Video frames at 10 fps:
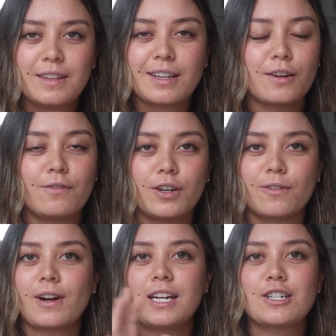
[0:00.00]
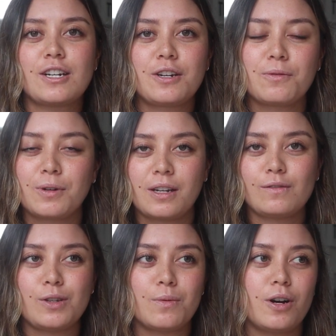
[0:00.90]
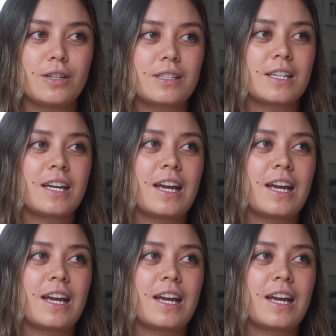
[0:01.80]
the configuration, whatever you want,